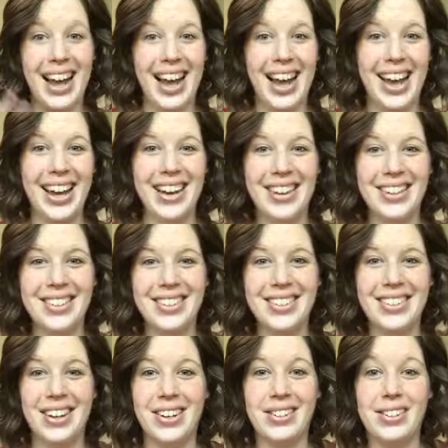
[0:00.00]
Hey y'all,
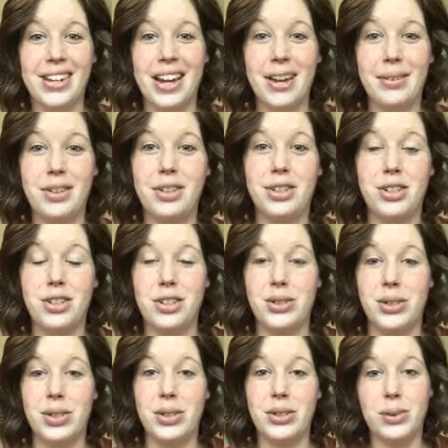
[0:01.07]
so today I want to show
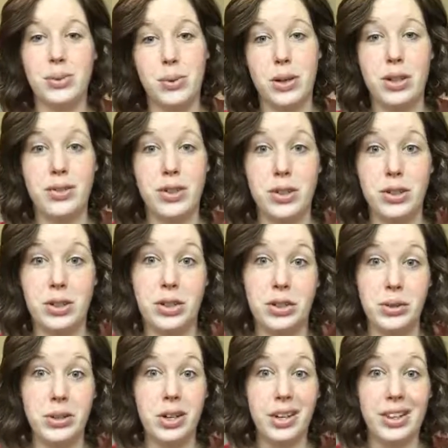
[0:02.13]
you one of our
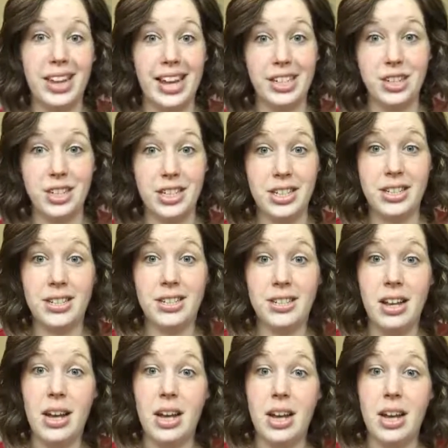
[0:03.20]
new collections.